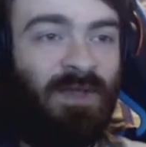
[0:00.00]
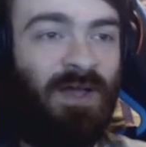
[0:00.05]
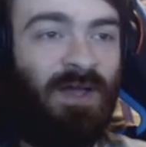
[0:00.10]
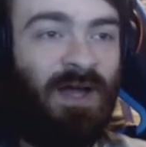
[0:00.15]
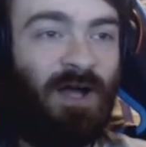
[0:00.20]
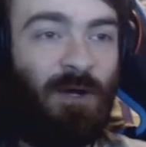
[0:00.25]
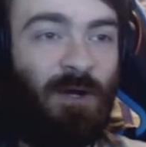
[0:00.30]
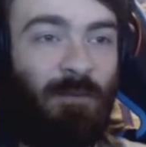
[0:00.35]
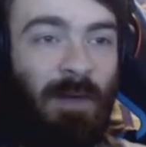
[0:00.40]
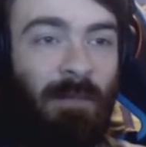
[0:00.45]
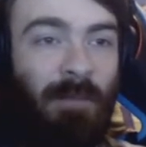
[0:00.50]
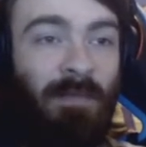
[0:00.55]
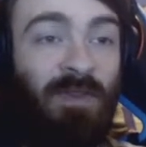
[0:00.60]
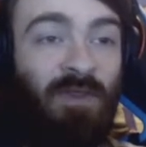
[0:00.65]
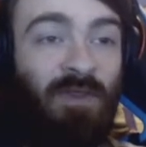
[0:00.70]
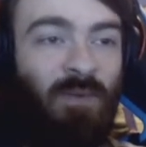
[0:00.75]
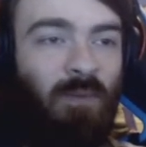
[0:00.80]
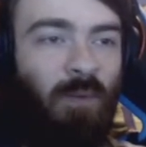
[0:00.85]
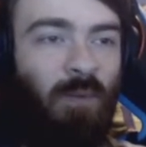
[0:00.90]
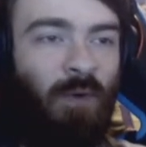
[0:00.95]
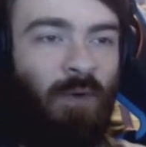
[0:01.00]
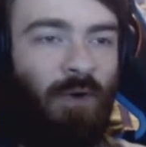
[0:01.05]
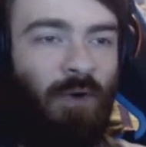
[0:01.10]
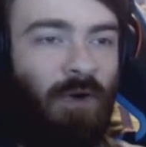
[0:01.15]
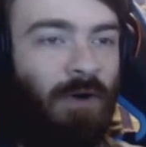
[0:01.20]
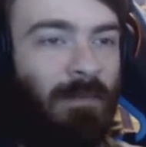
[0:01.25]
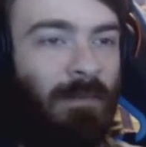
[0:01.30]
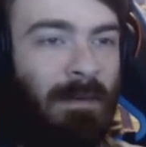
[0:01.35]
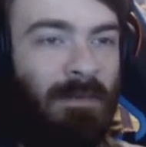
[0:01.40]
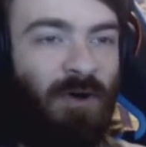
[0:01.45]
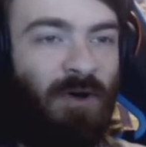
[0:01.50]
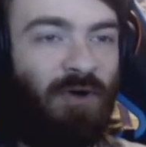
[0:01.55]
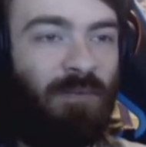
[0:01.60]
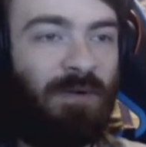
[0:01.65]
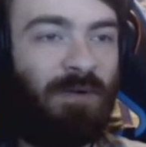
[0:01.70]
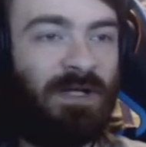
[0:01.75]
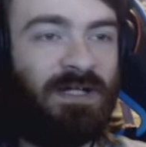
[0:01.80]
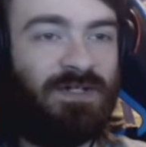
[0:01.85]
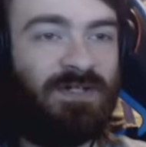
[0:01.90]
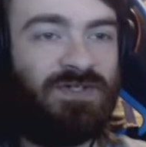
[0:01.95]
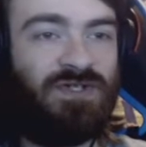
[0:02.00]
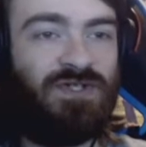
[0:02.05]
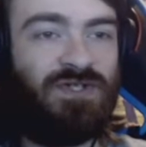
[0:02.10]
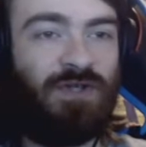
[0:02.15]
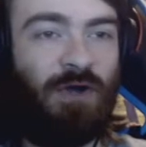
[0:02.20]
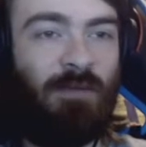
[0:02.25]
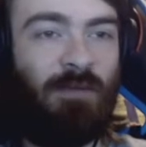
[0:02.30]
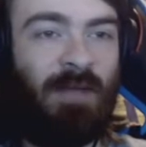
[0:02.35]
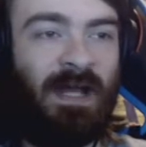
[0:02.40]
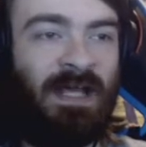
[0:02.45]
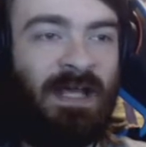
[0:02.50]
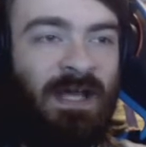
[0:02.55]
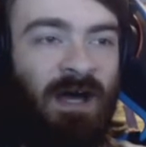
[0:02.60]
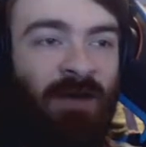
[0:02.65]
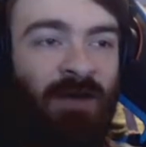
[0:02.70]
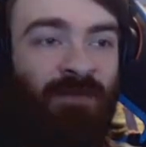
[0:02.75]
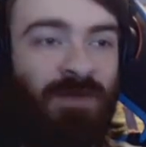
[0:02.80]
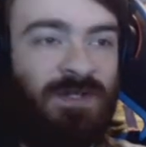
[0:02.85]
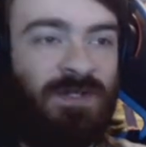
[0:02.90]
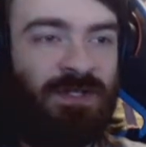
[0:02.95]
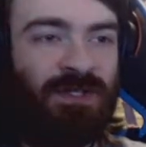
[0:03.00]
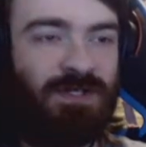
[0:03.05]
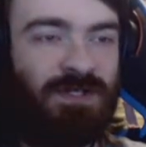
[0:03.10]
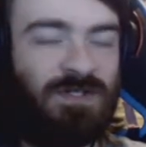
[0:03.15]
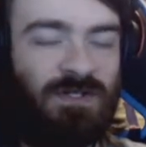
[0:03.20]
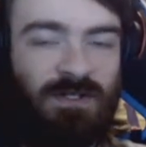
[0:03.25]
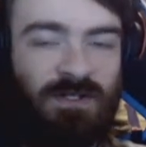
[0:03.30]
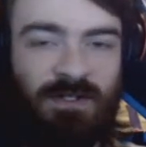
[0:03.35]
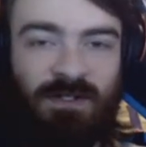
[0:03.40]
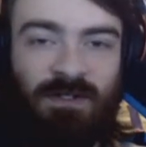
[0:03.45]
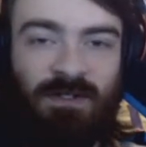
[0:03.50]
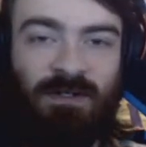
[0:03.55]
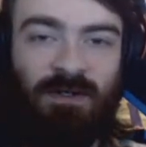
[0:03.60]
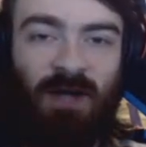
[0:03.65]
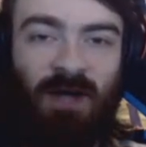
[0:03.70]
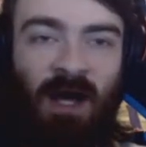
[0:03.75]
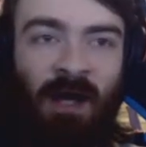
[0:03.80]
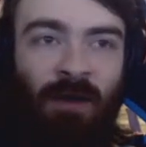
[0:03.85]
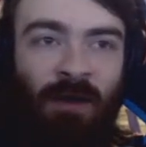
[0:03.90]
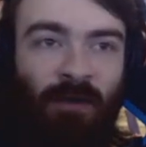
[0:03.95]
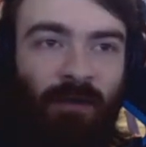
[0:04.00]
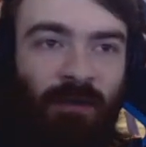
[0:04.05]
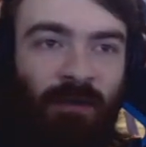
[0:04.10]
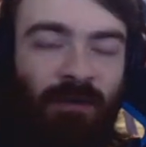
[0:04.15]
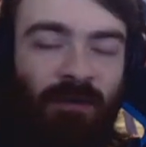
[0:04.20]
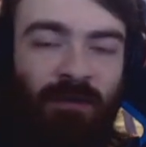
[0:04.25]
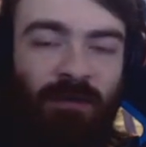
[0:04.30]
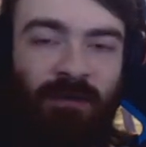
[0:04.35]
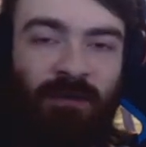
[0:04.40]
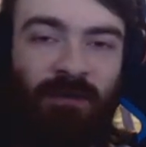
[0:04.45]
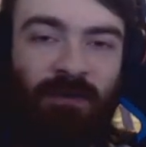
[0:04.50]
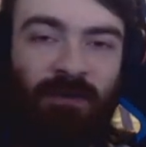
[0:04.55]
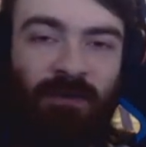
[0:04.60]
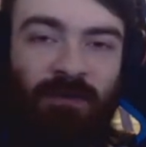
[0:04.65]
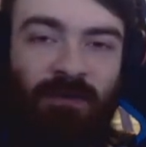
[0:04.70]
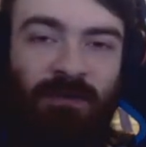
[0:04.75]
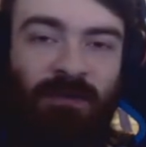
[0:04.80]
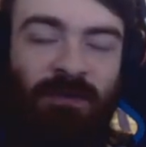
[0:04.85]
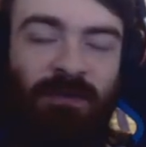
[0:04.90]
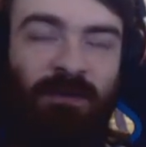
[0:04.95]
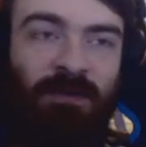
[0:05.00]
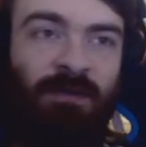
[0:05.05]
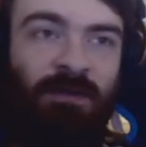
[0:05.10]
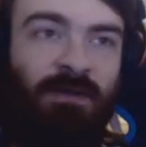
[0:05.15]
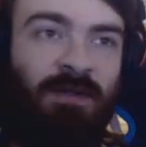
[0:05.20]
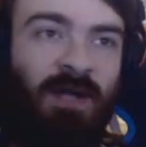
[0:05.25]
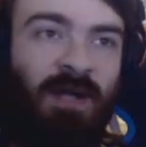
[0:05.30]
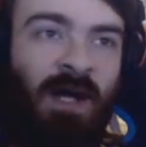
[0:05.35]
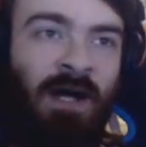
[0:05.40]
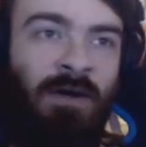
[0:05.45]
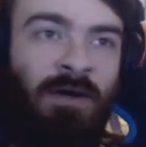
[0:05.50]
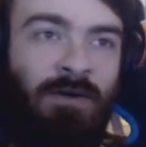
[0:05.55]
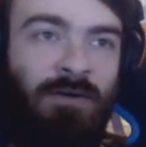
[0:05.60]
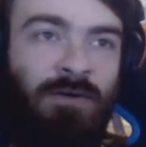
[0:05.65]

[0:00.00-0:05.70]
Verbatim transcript: I remember the war. My Pokemon killed so many others. Oh. Oh.